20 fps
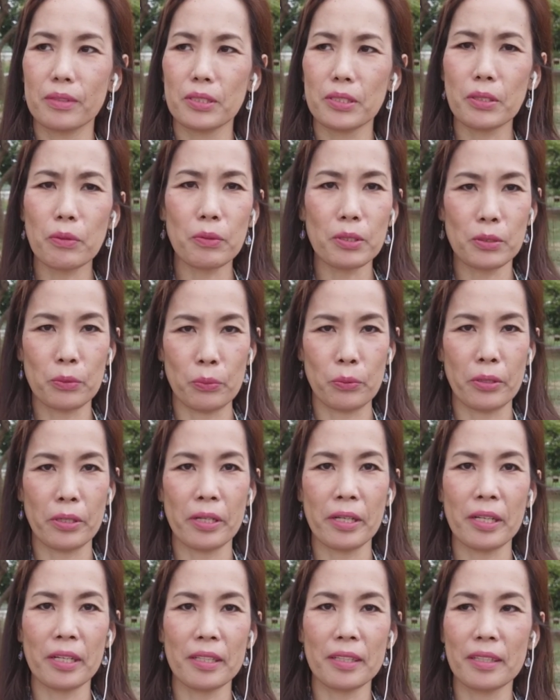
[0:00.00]
she was
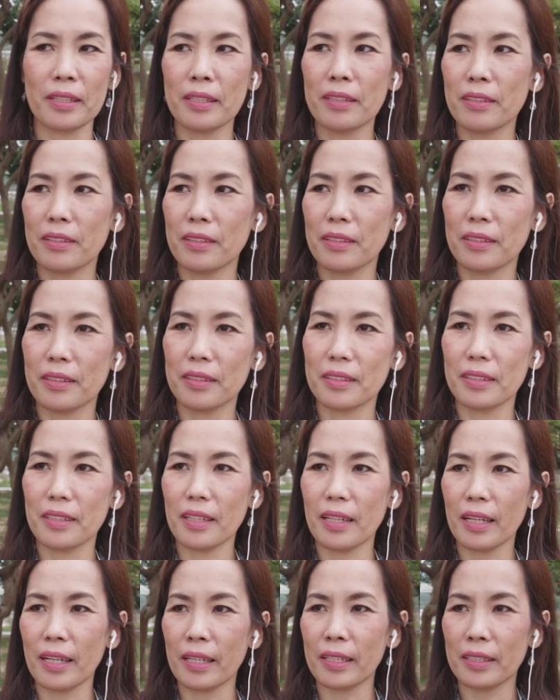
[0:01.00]
worried.
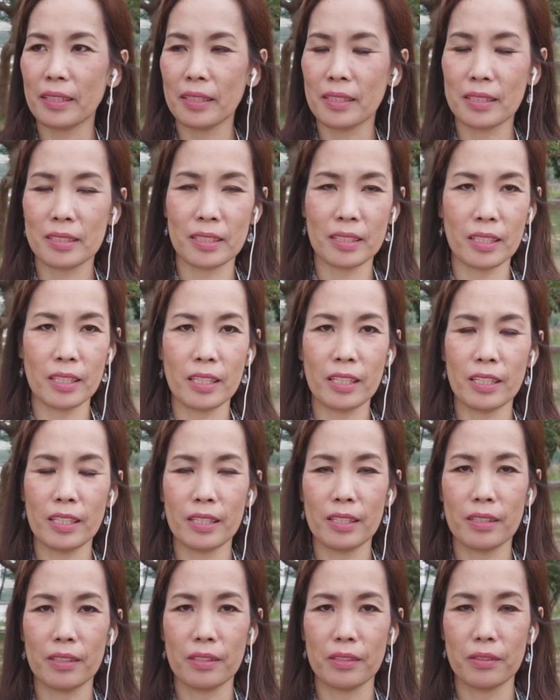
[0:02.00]
I can
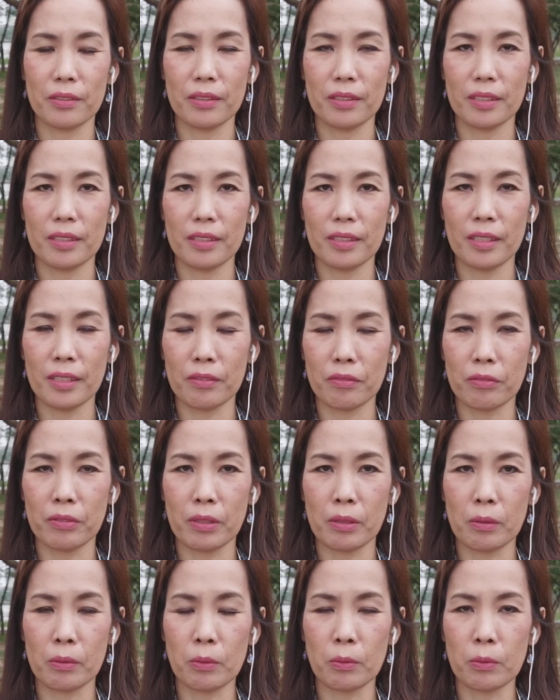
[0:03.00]
see it
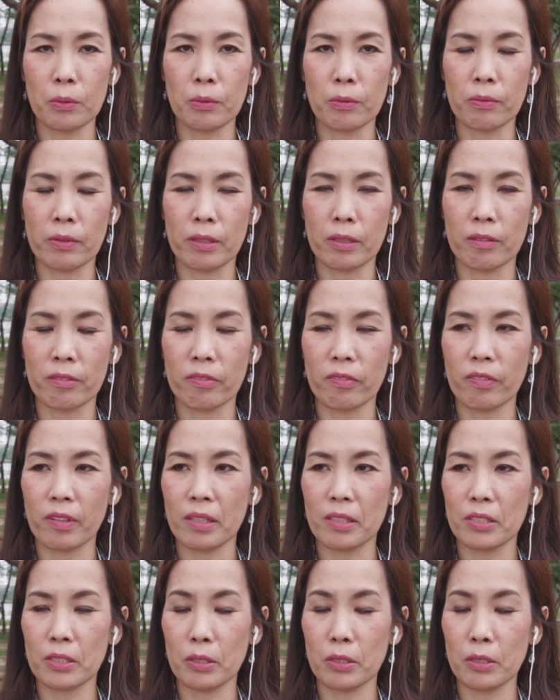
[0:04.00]
written all over her face.